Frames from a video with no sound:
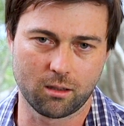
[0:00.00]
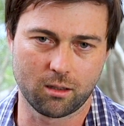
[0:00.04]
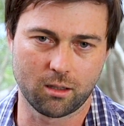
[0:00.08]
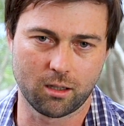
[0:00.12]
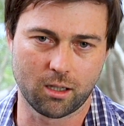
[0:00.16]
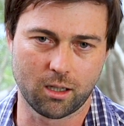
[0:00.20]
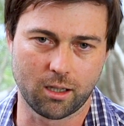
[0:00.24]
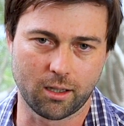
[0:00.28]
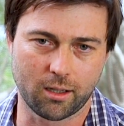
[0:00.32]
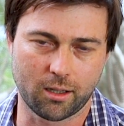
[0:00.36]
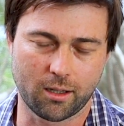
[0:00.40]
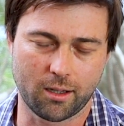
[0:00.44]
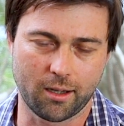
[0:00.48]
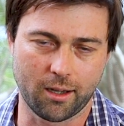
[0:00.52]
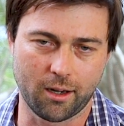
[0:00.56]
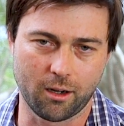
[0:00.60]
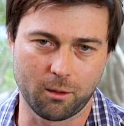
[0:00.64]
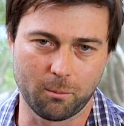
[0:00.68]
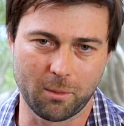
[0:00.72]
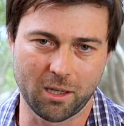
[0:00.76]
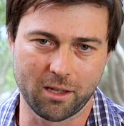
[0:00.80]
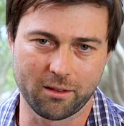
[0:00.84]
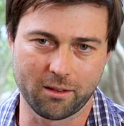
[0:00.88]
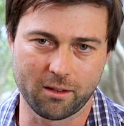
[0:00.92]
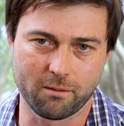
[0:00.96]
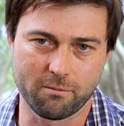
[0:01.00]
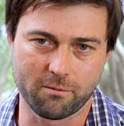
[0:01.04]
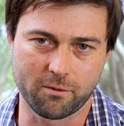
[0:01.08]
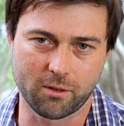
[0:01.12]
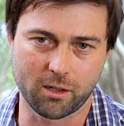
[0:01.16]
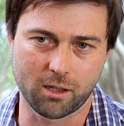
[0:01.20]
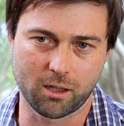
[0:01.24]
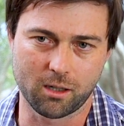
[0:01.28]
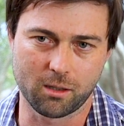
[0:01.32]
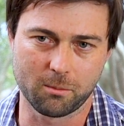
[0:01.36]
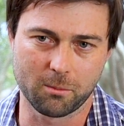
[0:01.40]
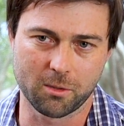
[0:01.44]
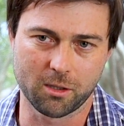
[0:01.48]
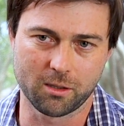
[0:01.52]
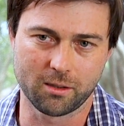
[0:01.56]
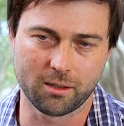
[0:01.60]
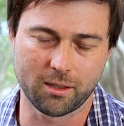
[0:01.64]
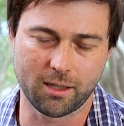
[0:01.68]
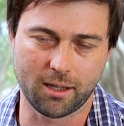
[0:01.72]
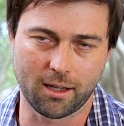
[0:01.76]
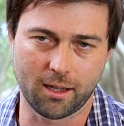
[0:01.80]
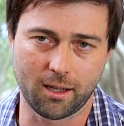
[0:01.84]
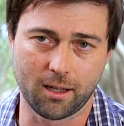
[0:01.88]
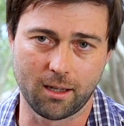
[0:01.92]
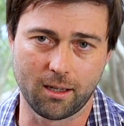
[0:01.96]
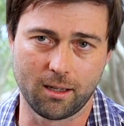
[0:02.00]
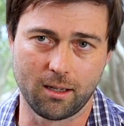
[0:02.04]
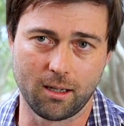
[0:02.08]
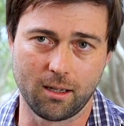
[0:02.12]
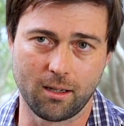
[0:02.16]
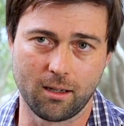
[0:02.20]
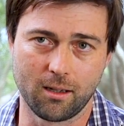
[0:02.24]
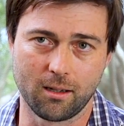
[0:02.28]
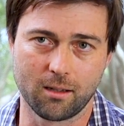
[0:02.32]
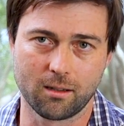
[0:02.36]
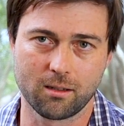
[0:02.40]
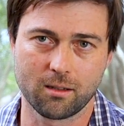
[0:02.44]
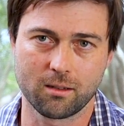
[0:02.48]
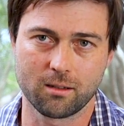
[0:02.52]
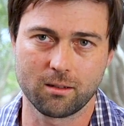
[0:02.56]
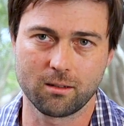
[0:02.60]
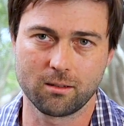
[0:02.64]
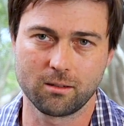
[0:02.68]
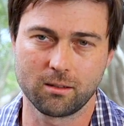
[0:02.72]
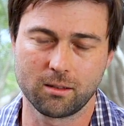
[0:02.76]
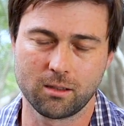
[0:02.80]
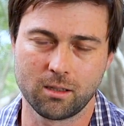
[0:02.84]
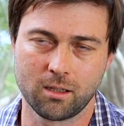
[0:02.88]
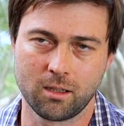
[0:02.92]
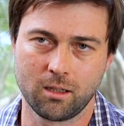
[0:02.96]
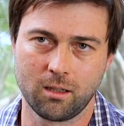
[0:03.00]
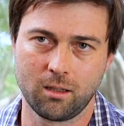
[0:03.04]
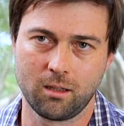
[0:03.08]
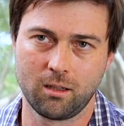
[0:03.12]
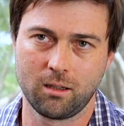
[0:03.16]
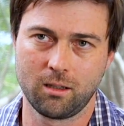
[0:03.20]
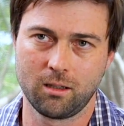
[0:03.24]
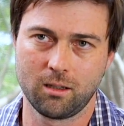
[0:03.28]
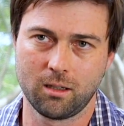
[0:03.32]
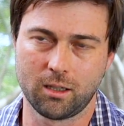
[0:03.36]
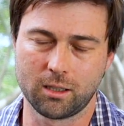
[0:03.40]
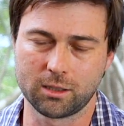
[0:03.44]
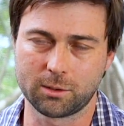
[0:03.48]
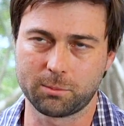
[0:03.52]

I care about the environment, and I